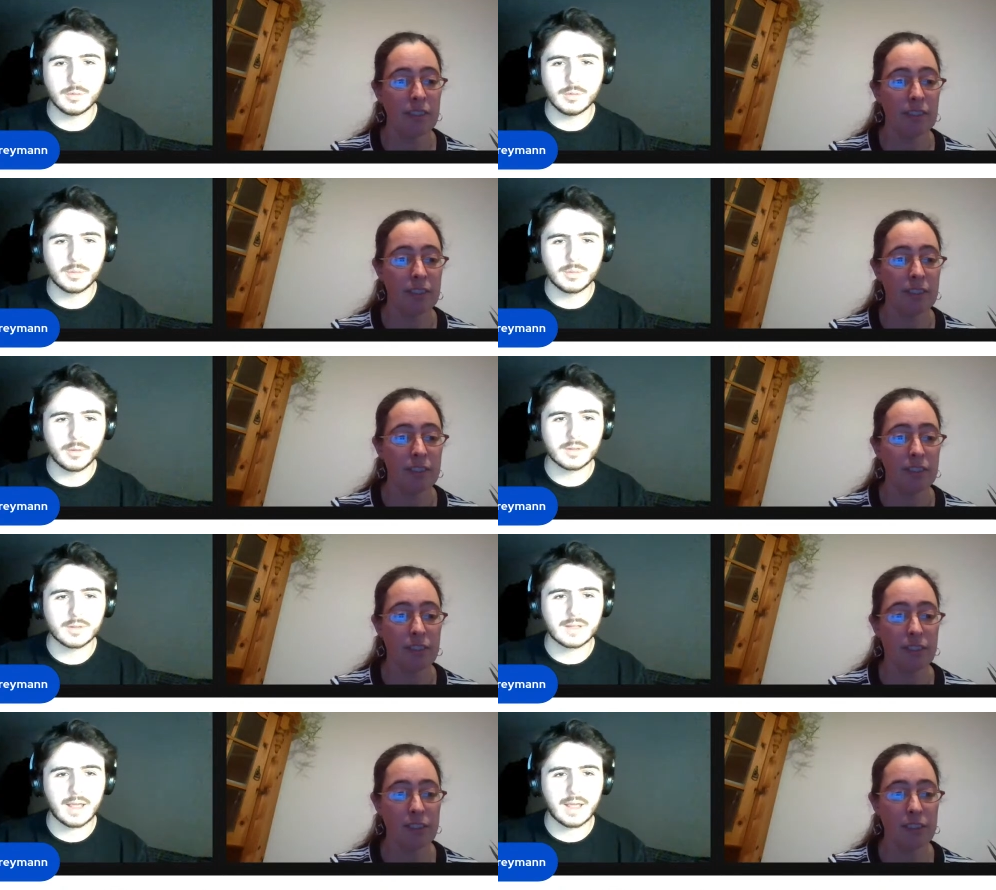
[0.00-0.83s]
Speaker 1: put
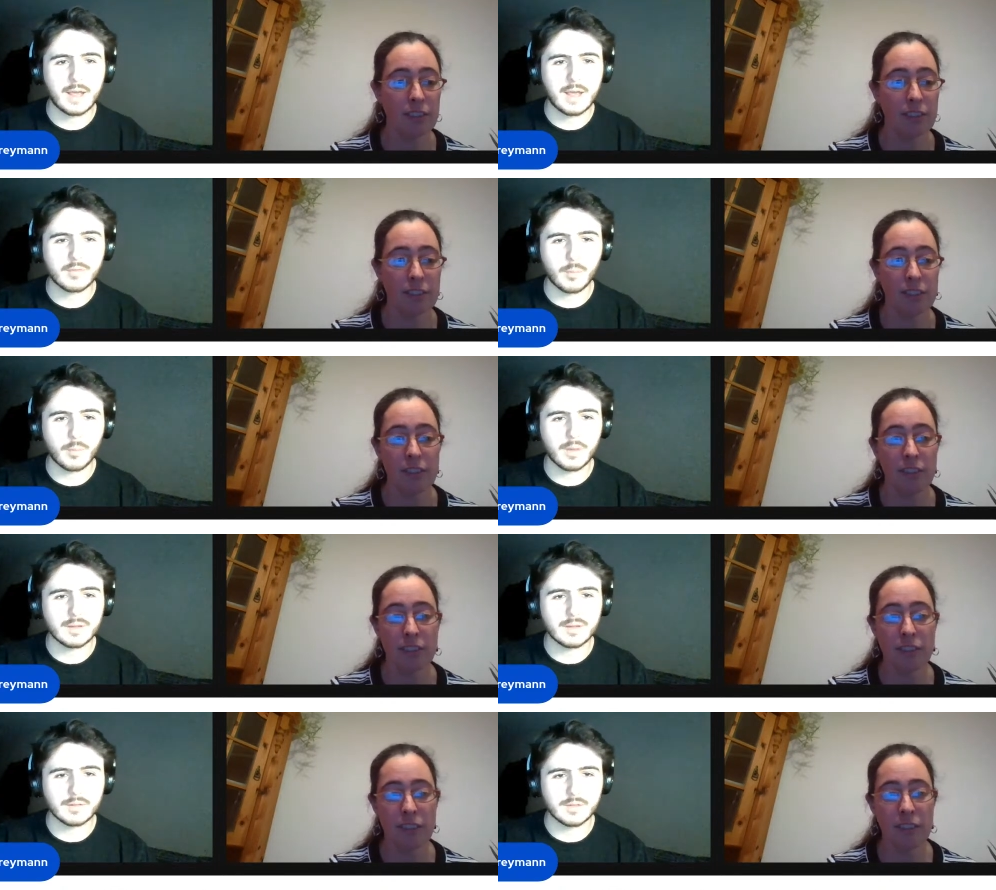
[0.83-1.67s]
care from one
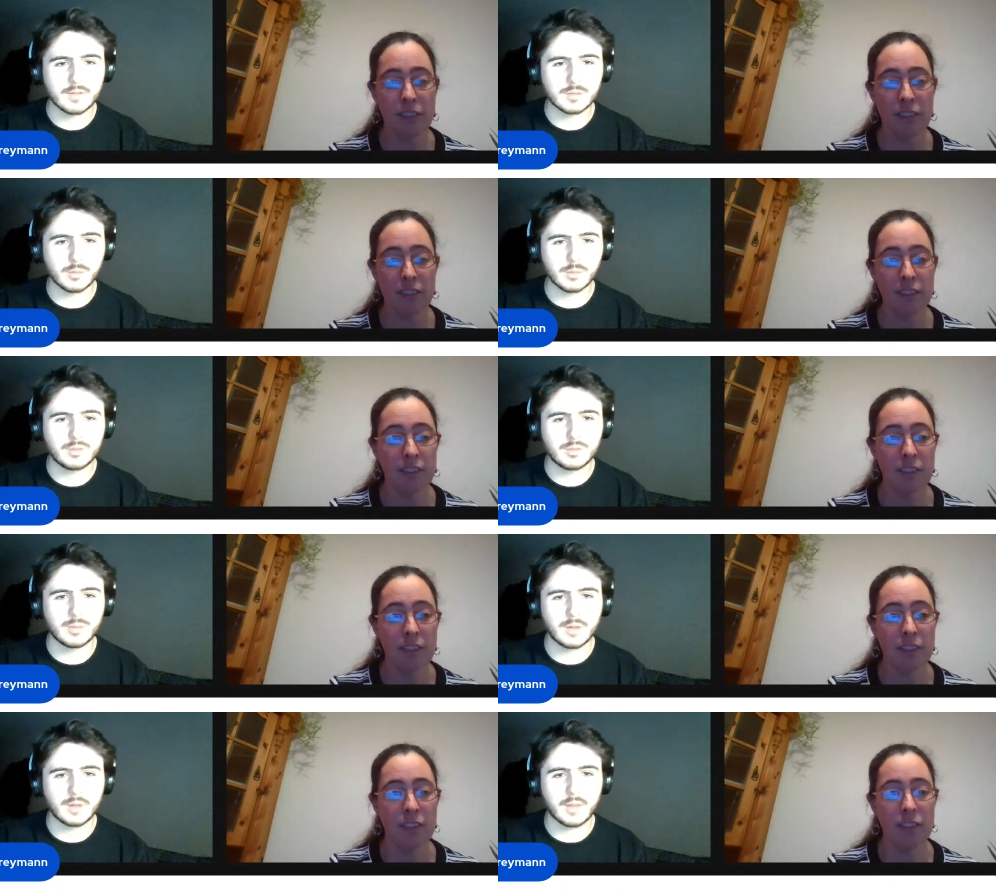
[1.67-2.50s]
individual to
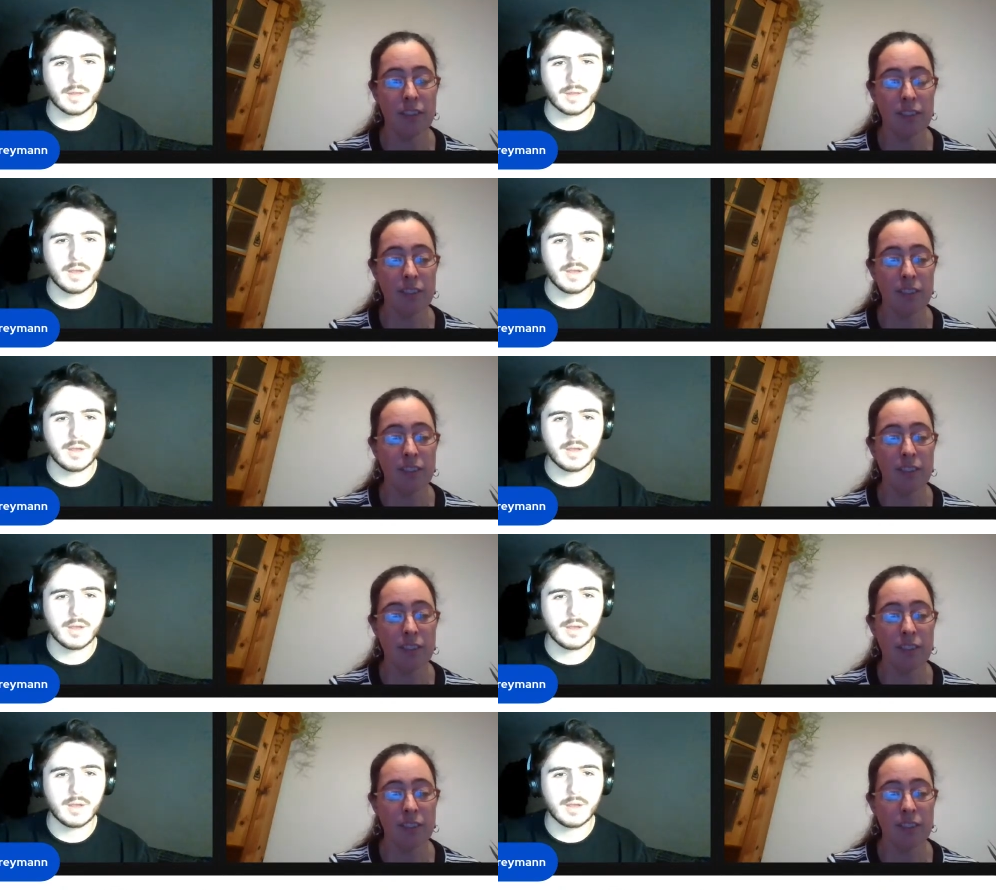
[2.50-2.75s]
another,